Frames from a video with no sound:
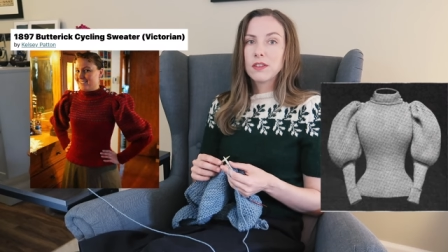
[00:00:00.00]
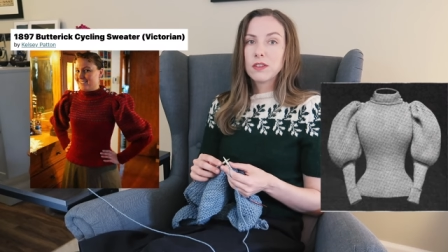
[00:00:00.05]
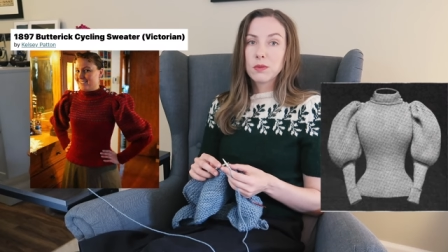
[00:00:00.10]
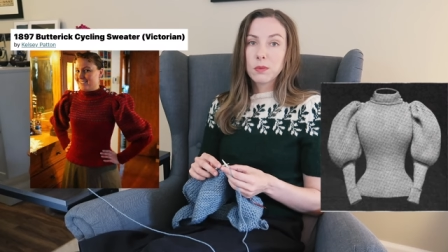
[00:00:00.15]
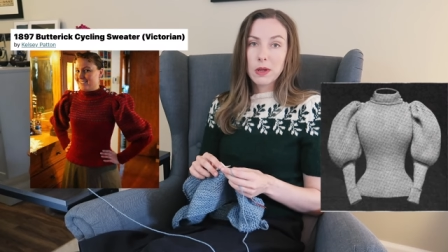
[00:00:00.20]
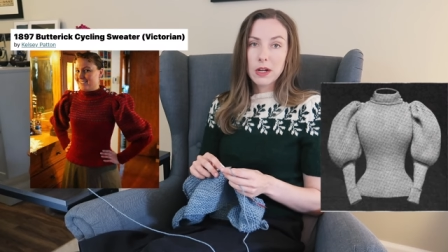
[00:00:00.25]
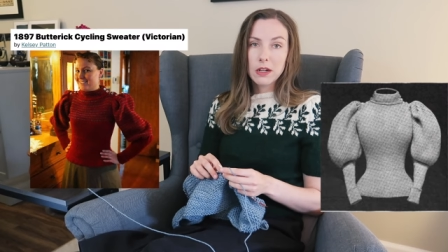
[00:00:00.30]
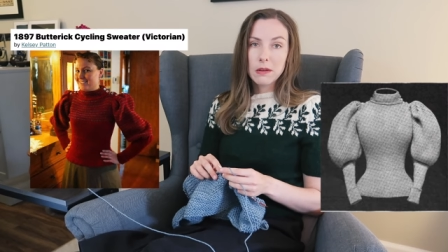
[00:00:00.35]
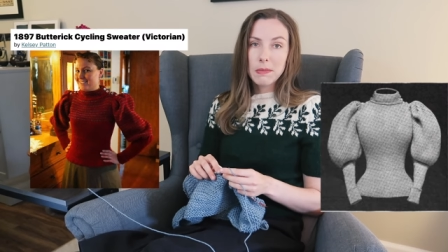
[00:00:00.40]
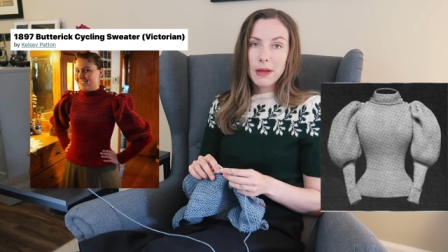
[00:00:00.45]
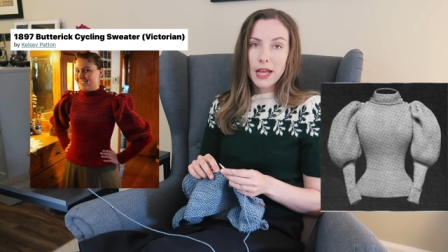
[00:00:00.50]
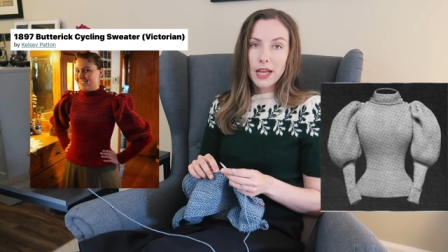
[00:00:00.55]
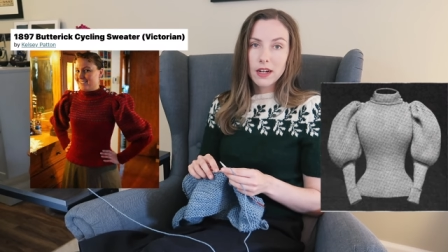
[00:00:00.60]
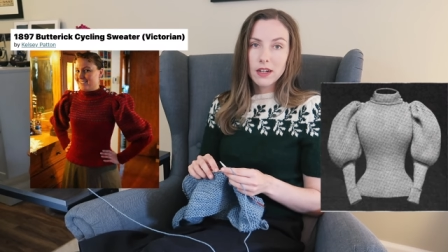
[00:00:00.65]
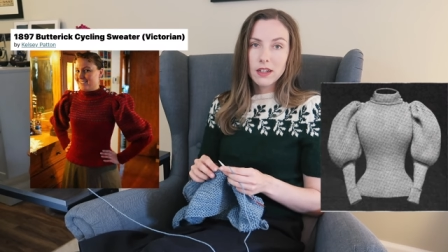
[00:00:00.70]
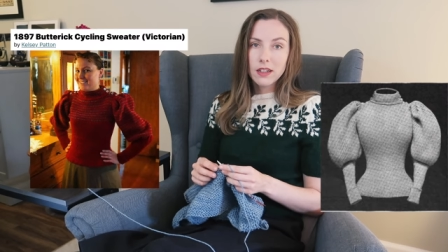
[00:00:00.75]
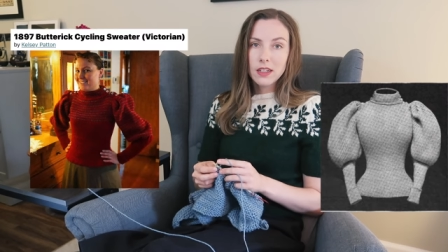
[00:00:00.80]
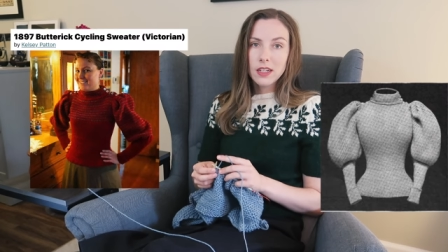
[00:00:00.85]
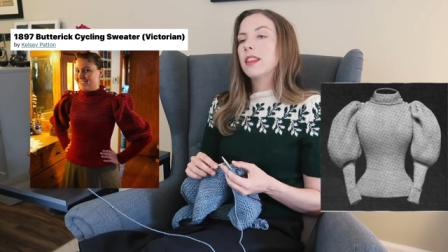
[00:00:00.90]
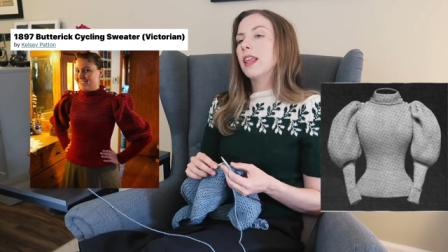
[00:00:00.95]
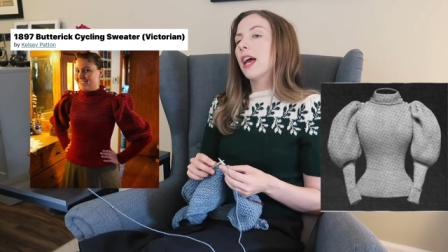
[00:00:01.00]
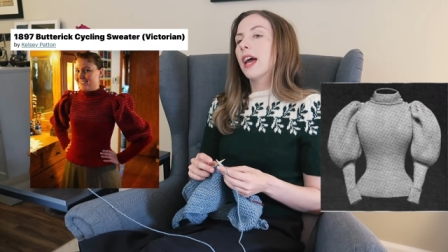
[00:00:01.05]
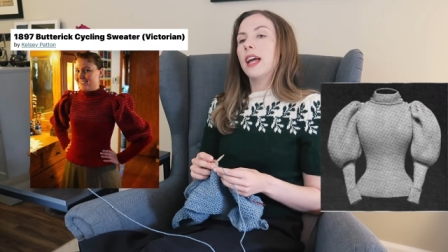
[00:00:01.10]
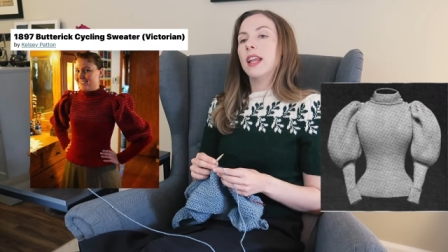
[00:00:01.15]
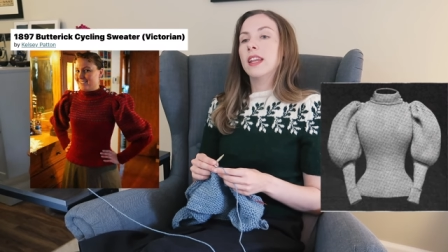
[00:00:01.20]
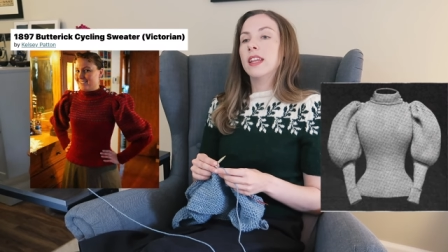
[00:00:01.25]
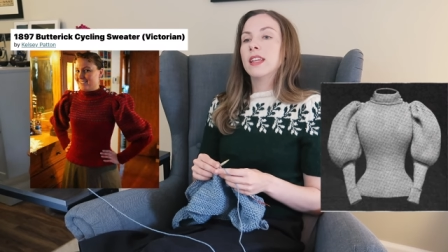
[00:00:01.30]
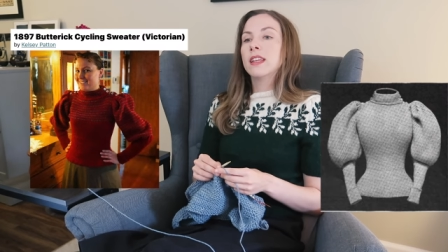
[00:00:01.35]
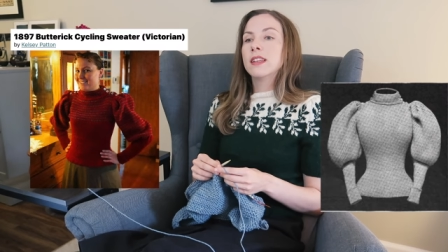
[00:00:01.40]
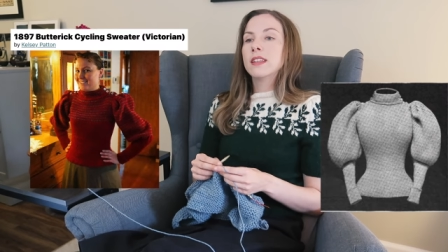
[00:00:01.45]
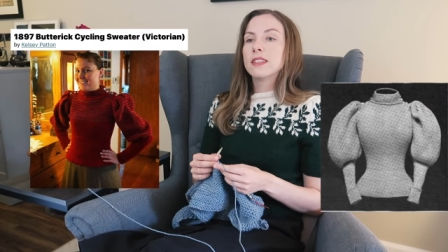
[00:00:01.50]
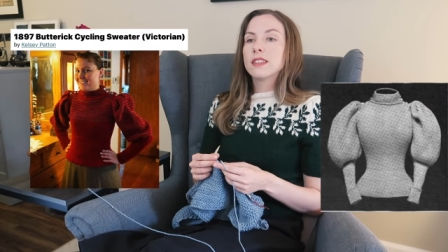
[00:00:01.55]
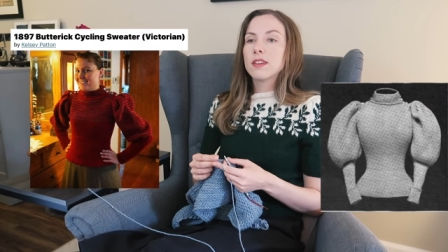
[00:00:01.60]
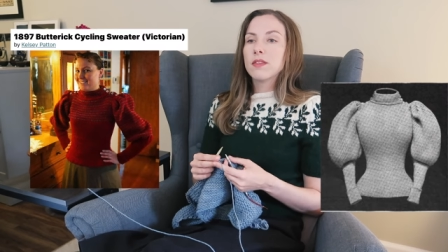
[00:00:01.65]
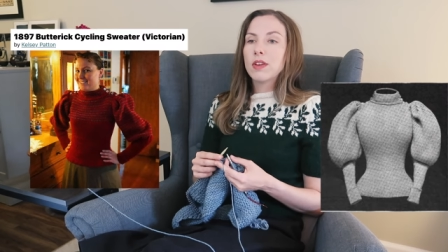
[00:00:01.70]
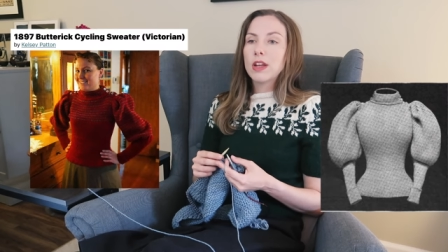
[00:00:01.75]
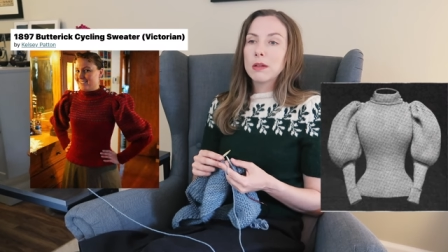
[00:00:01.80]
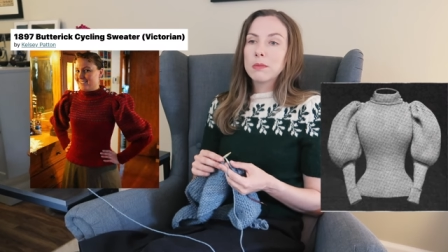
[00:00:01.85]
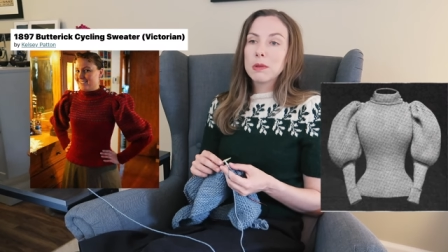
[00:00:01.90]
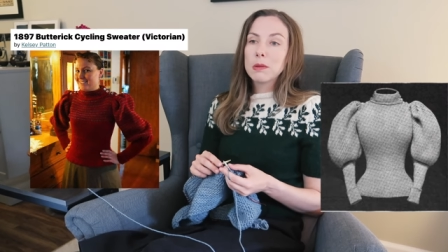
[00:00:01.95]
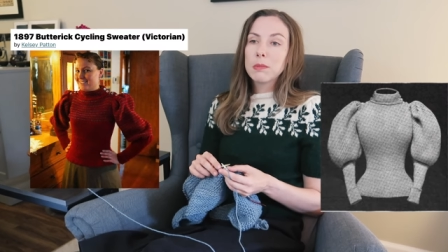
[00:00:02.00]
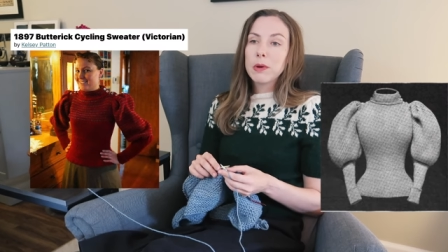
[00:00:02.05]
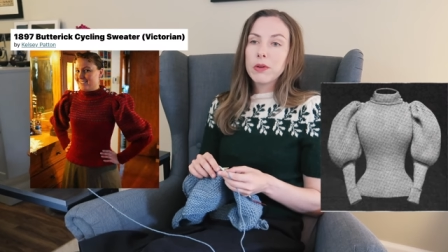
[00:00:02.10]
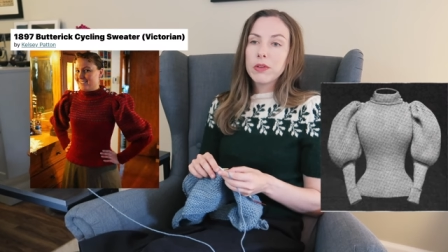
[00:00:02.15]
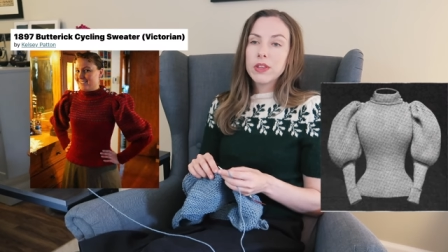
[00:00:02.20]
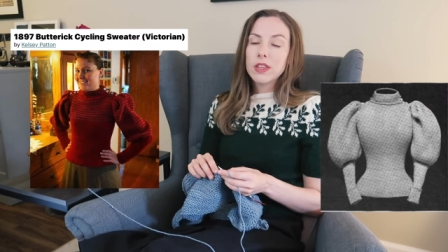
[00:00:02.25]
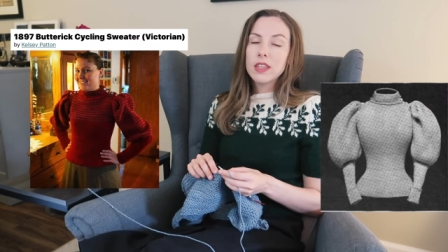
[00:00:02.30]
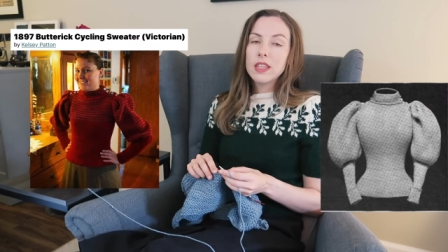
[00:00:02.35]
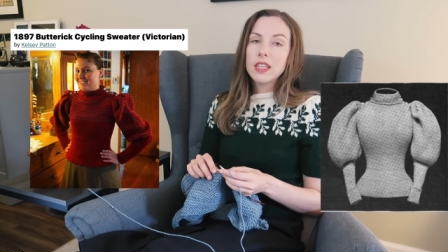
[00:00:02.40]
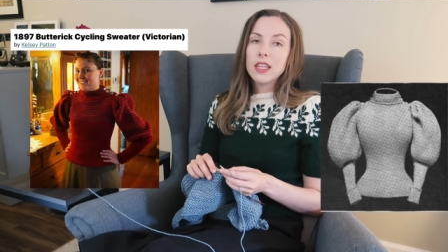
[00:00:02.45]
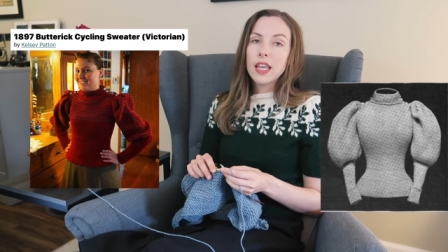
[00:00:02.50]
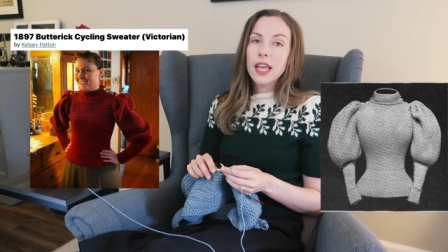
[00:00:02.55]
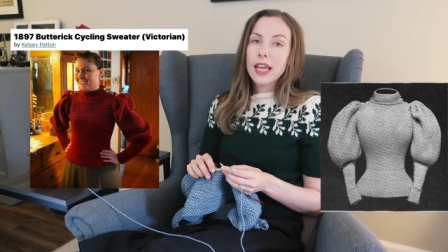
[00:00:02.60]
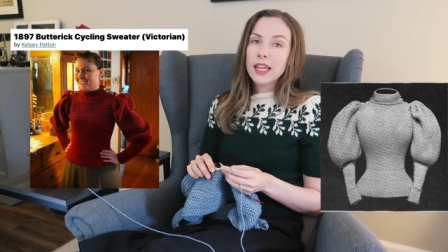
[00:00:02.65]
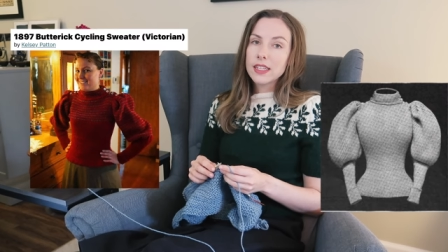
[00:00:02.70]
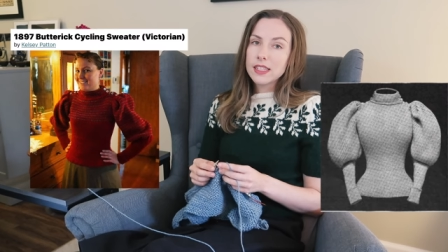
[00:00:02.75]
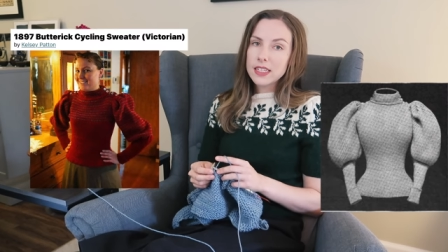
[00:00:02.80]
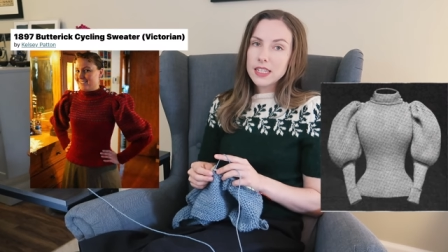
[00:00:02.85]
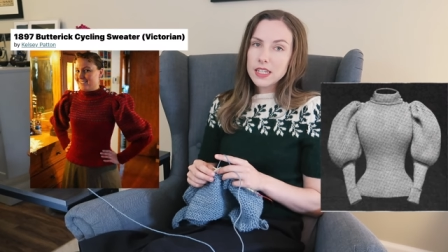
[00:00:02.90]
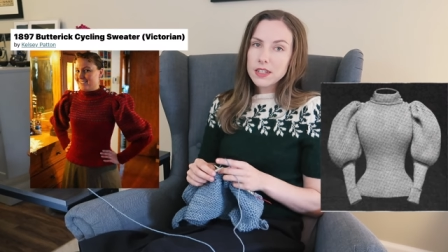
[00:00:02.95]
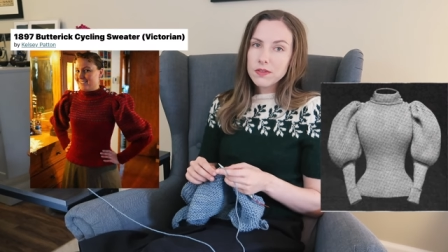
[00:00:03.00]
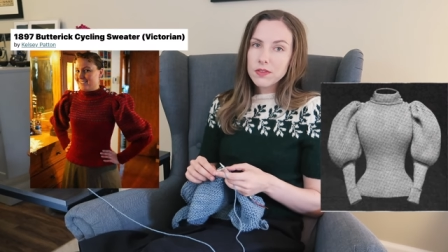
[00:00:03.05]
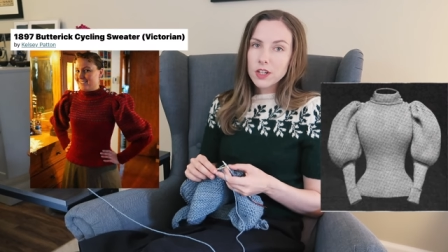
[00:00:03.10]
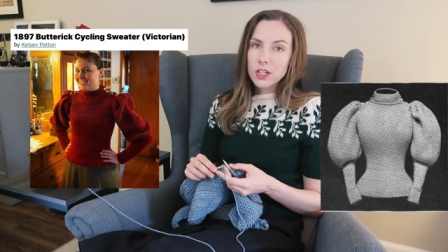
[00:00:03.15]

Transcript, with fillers: sweater pattern that is available both in the antique